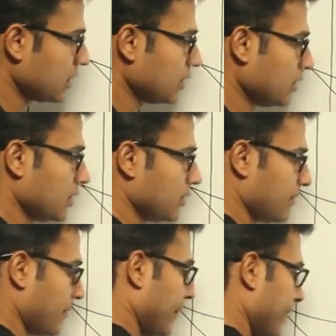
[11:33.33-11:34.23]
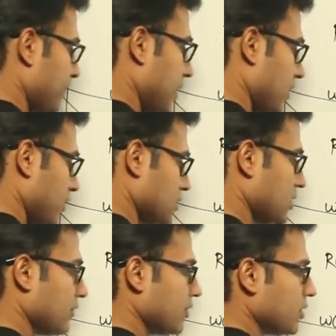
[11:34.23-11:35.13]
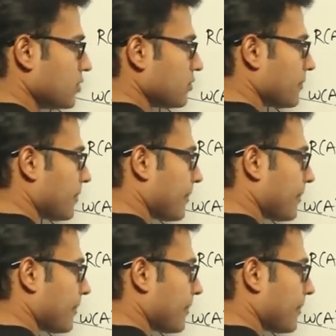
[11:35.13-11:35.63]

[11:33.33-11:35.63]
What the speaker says: T3, but I can't start with T2,